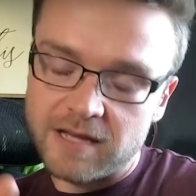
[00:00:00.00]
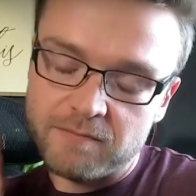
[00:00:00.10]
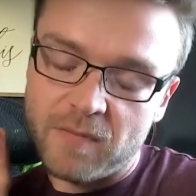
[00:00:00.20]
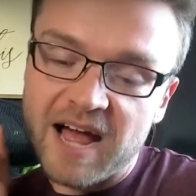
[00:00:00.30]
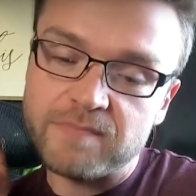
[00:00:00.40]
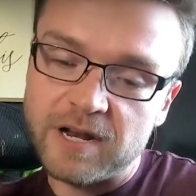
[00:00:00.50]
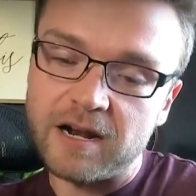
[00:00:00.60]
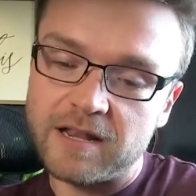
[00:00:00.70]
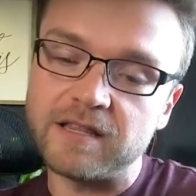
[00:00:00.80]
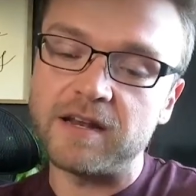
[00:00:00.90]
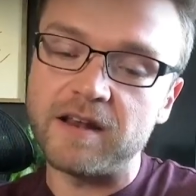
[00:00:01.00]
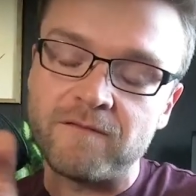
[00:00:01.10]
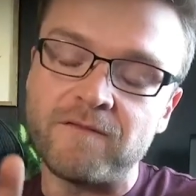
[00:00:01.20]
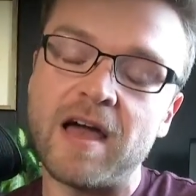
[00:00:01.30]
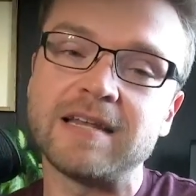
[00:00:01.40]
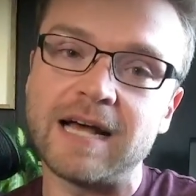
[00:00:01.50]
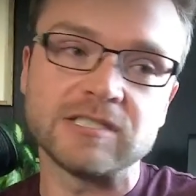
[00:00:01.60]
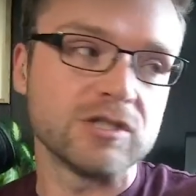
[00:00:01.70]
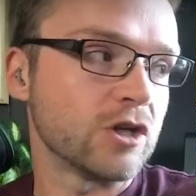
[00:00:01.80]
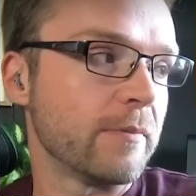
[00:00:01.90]
in my opinion, I think they did a
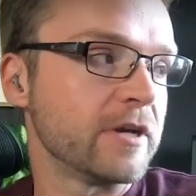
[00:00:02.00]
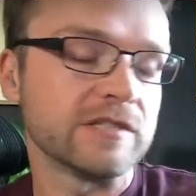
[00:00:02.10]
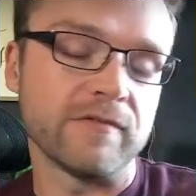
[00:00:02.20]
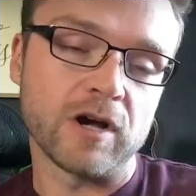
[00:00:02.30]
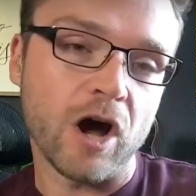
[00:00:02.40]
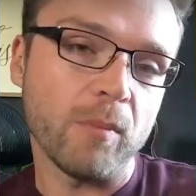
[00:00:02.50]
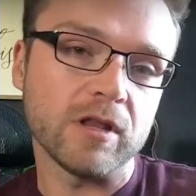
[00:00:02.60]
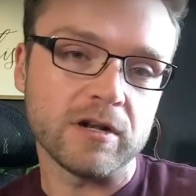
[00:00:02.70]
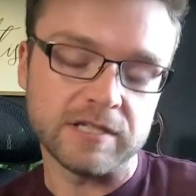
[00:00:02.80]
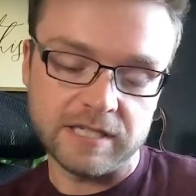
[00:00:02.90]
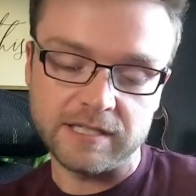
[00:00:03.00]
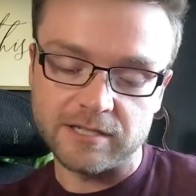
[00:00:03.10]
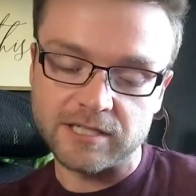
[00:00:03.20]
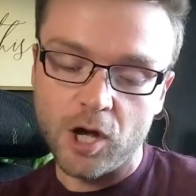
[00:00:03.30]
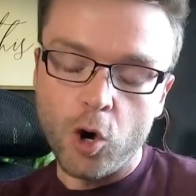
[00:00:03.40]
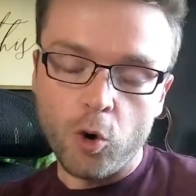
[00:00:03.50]
fantastic job because of a couple little details.